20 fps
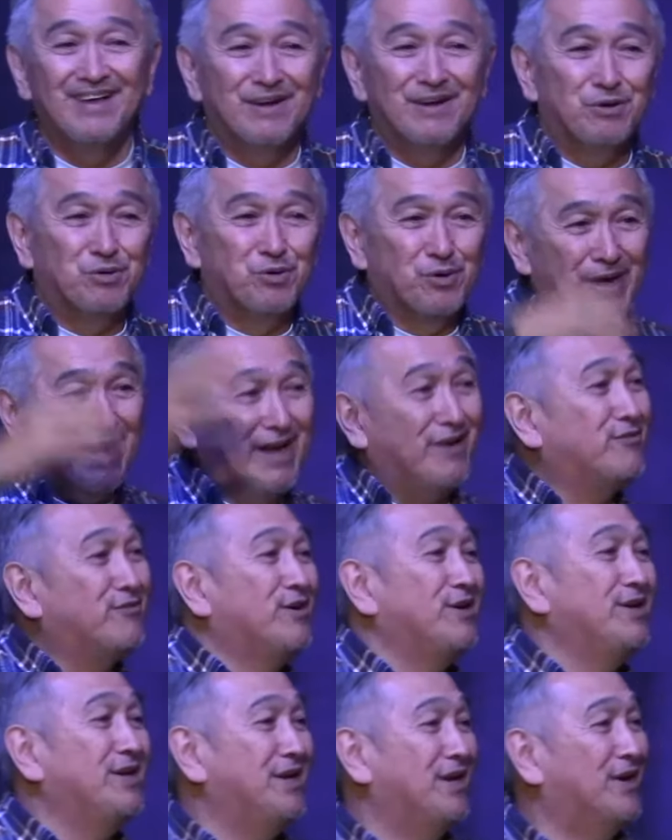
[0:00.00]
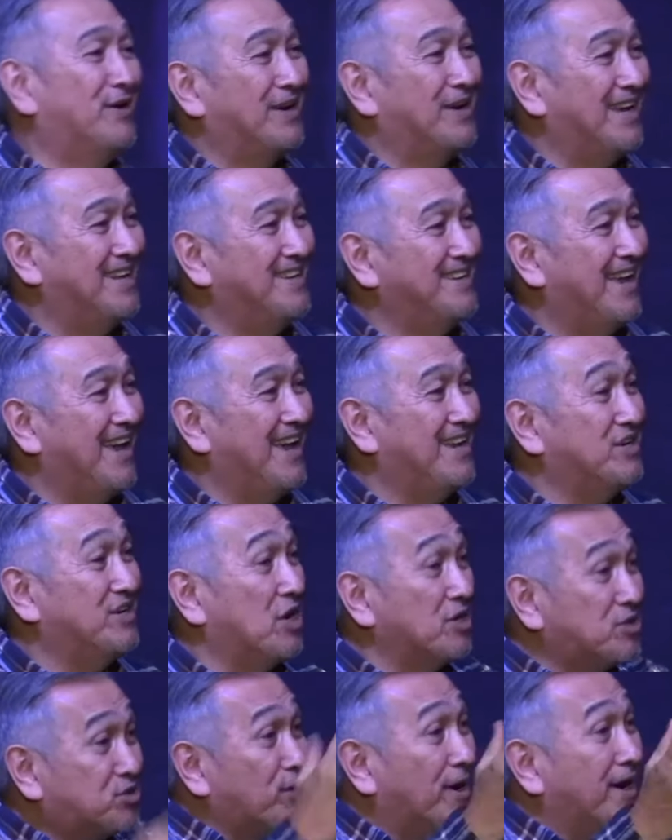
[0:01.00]
whoever, you know, and, and,
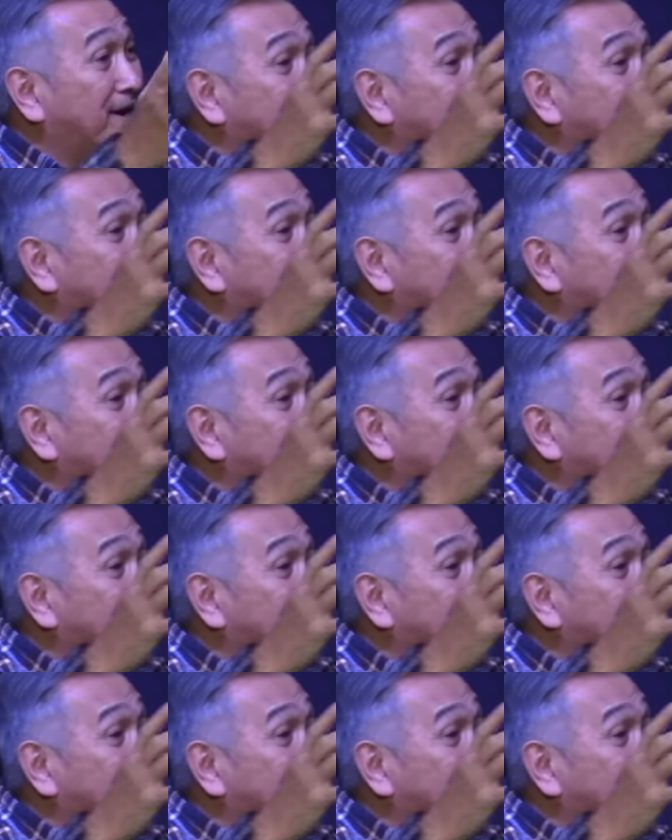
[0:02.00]
and try to